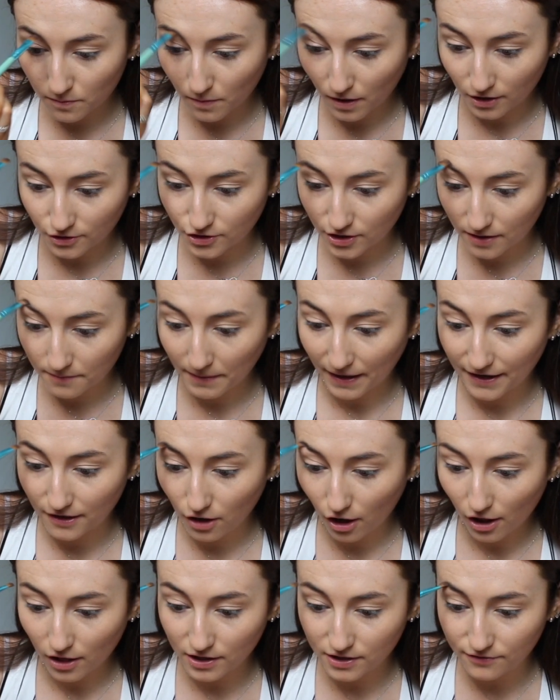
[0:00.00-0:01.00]
watching my
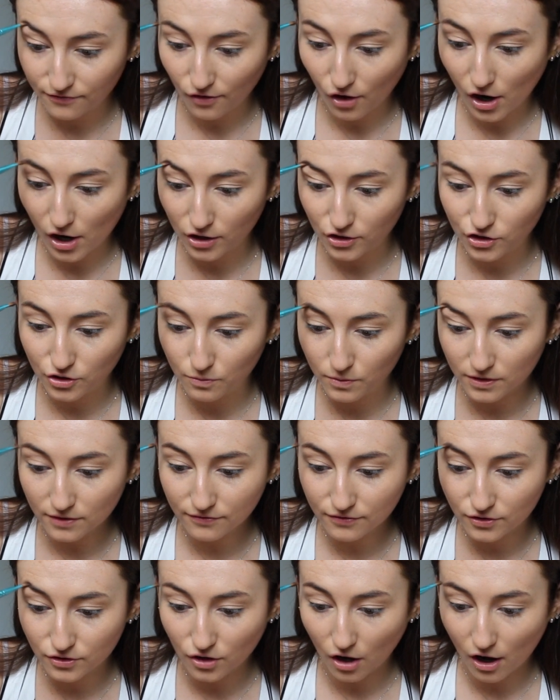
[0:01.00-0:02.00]
college vlogs, you would
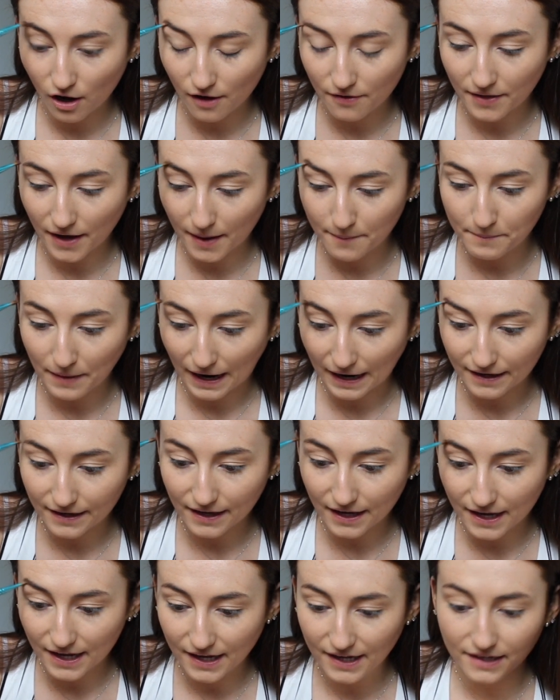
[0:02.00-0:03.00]
have saw that
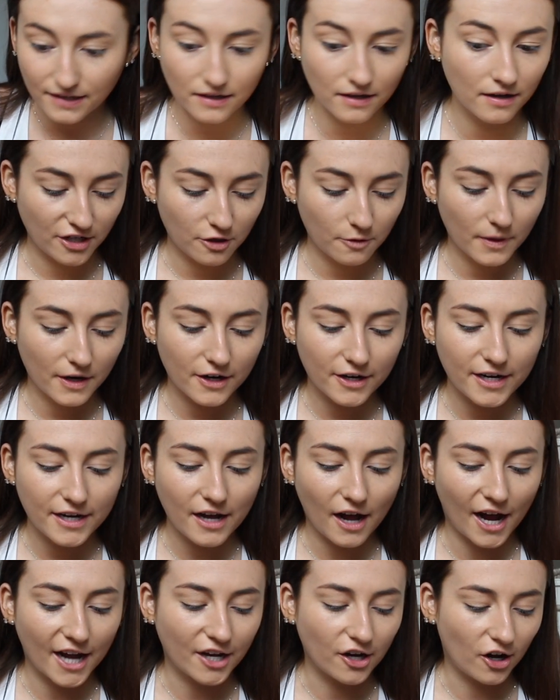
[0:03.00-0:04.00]
back in January
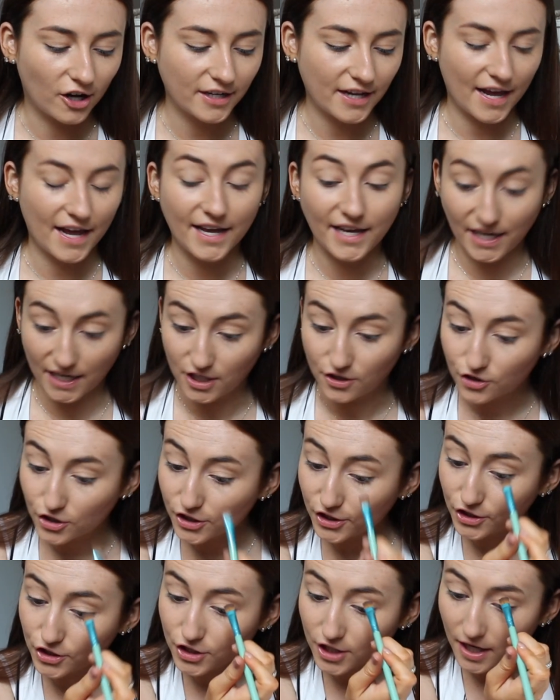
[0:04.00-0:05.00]
I got a
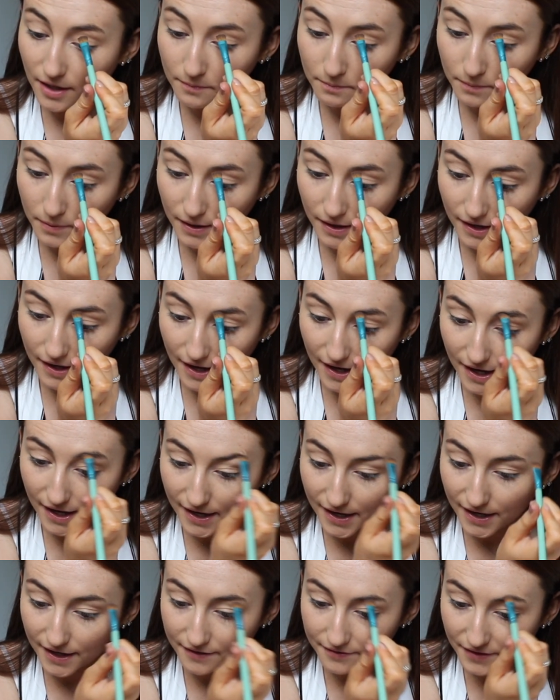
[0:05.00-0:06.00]
internship,
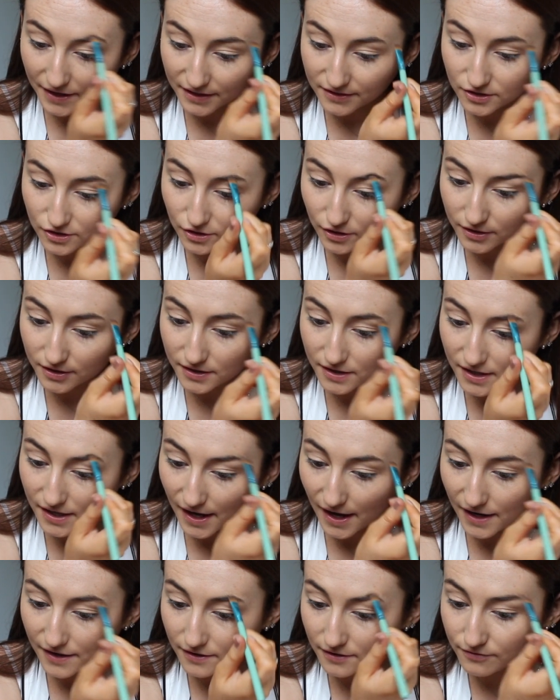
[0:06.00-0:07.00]
and that started the
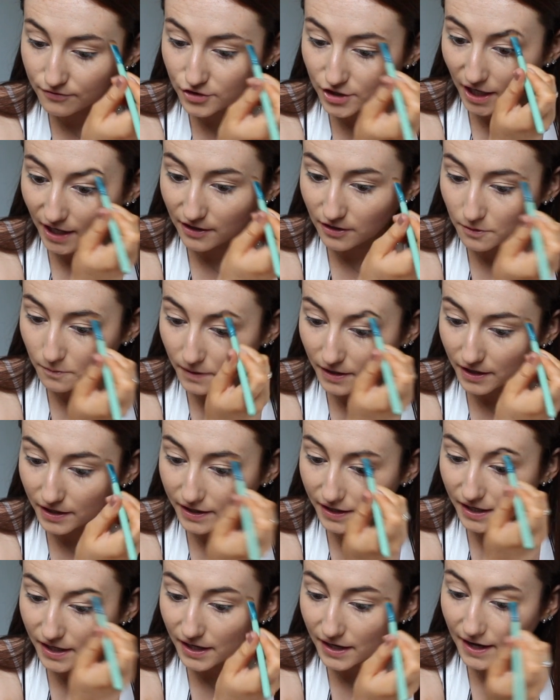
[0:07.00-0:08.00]
end of
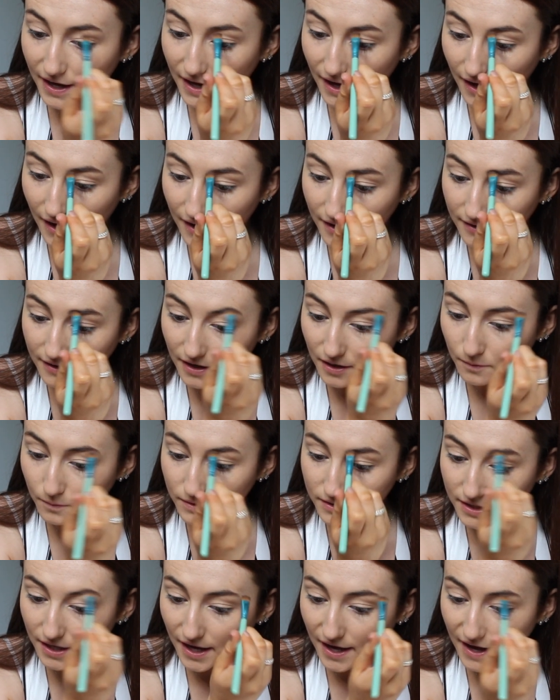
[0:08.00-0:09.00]
January, and it
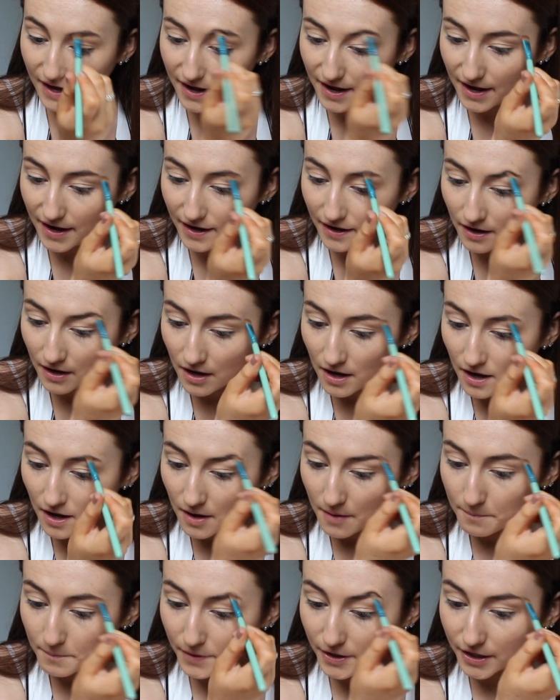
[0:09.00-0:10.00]
was a
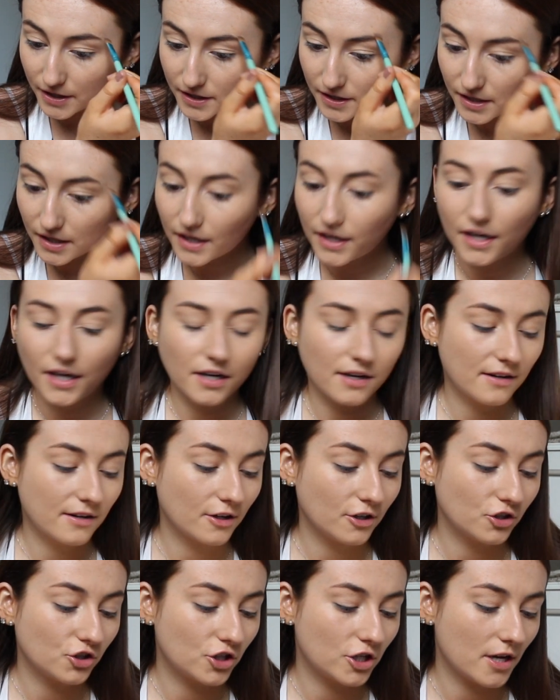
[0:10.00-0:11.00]
marketing
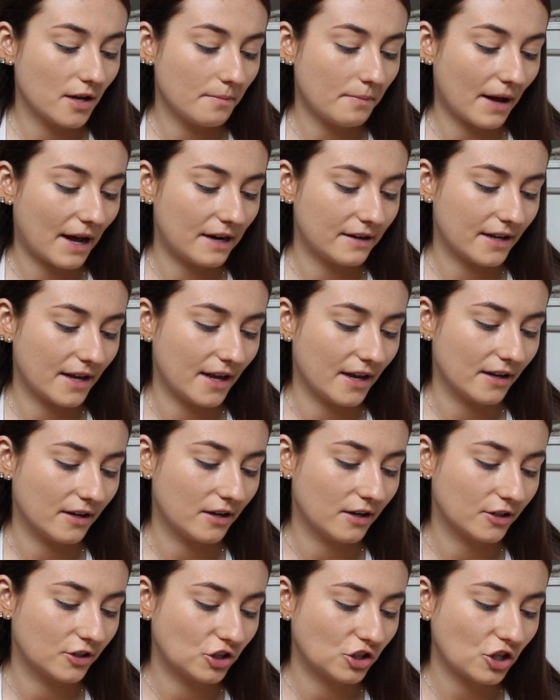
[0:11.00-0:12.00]
internship at a
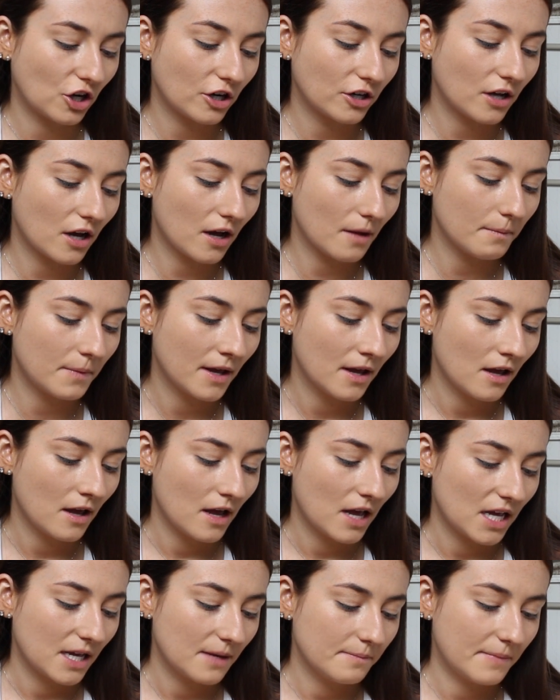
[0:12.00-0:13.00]
startup
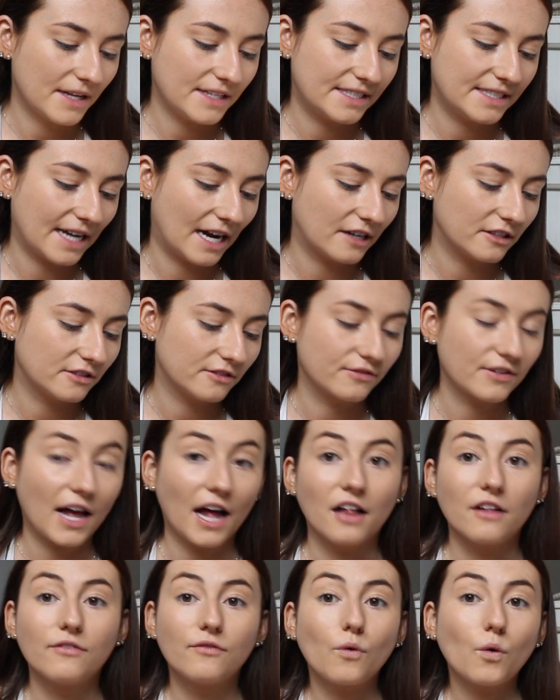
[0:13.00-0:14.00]
based out of
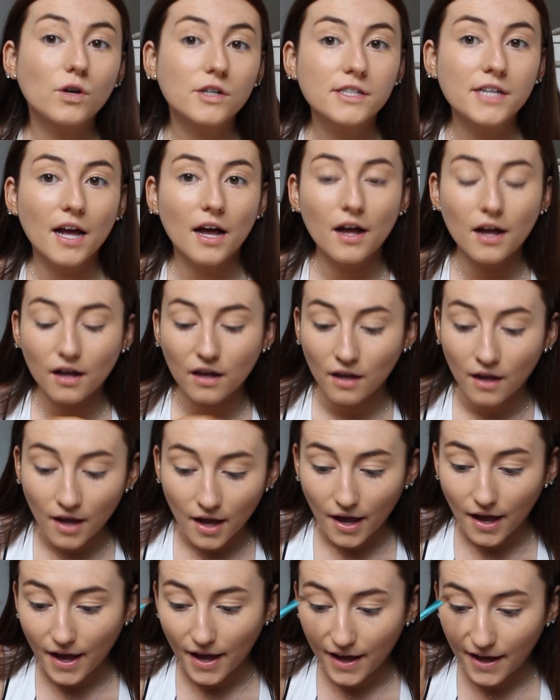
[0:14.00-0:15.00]
California,
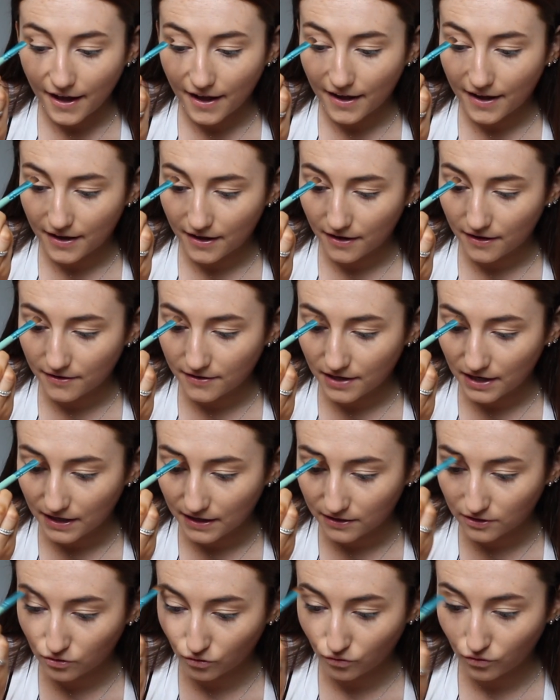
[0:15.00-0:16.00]
and
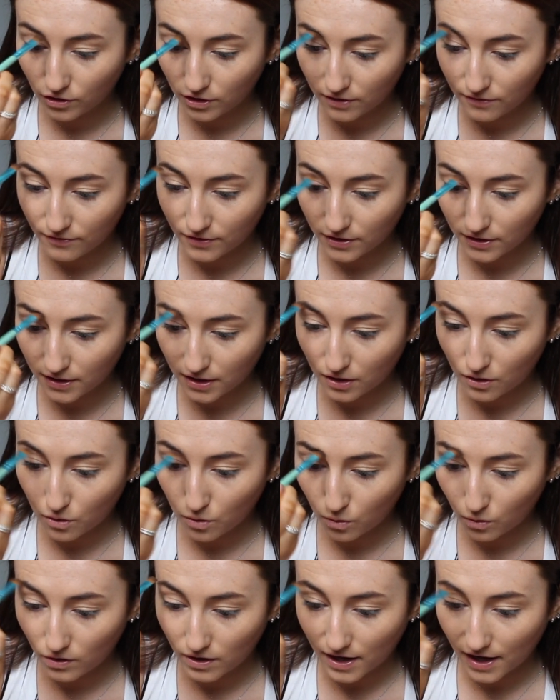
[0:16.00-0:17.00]
it's really, really
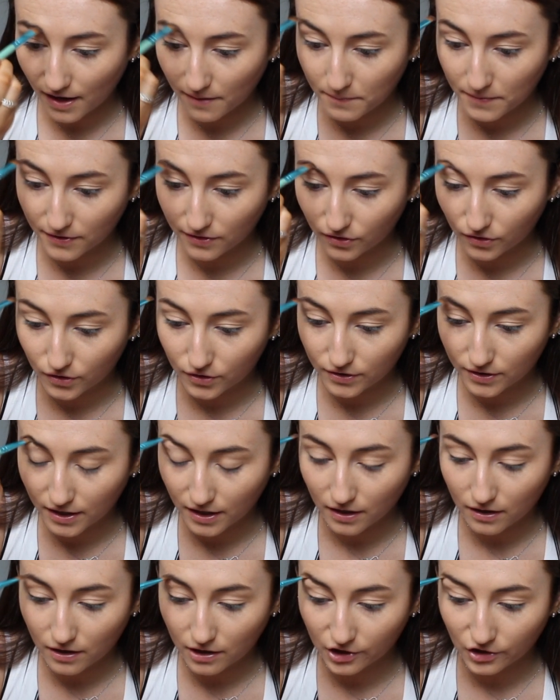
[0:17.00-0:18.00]
cool. I've been
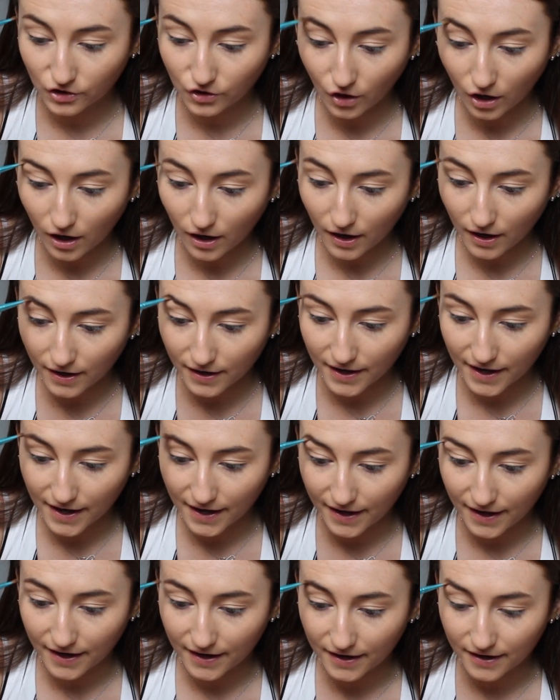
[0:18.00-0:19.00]
learning a lot,
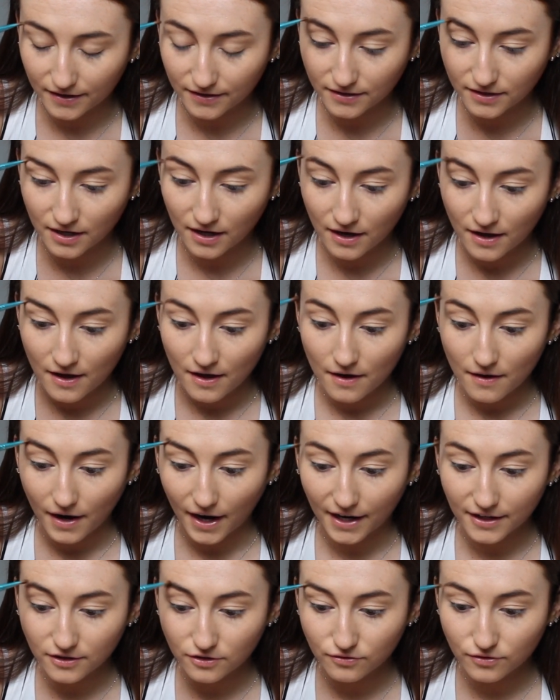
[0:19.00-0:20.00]
and
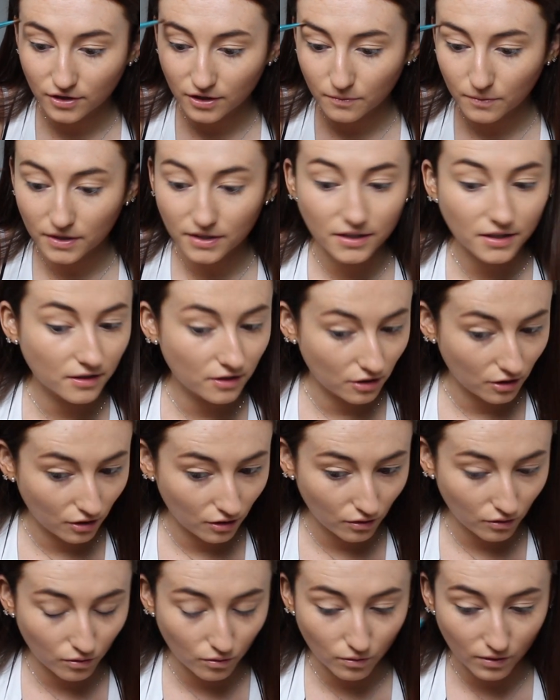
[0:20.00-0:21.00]
I just really wanted
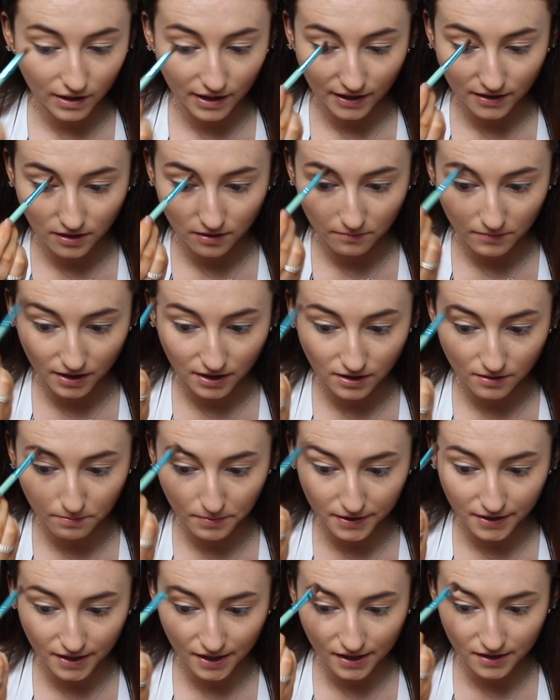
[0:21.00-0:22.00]
to get some
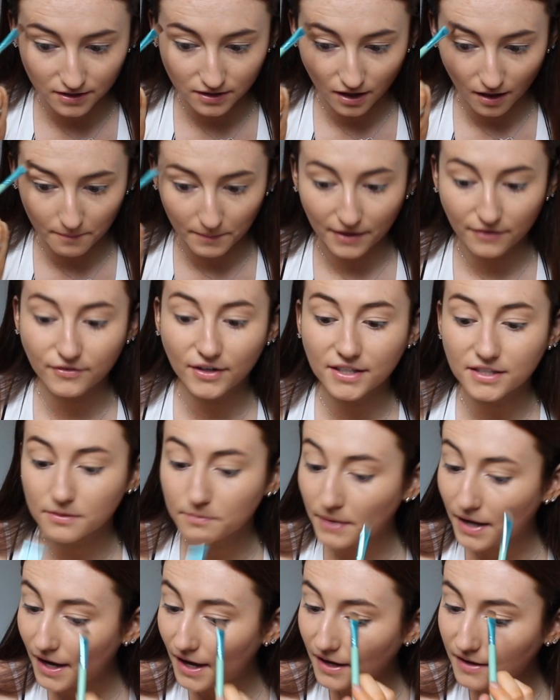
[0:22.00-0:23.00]
experience on my
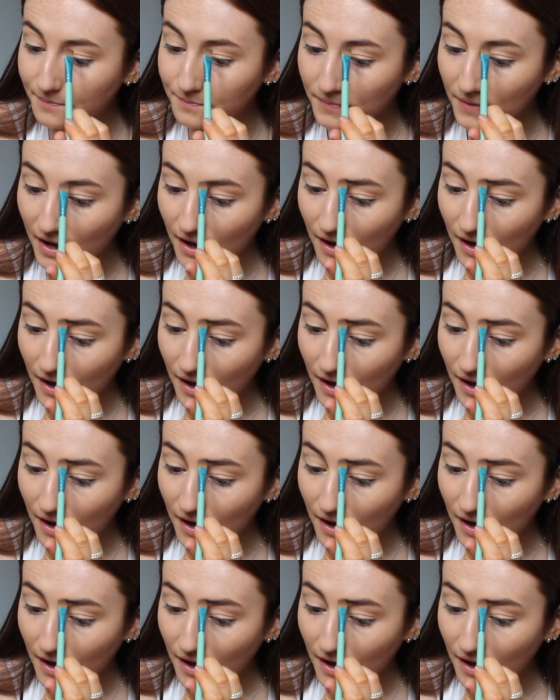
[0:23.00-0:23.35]
resume.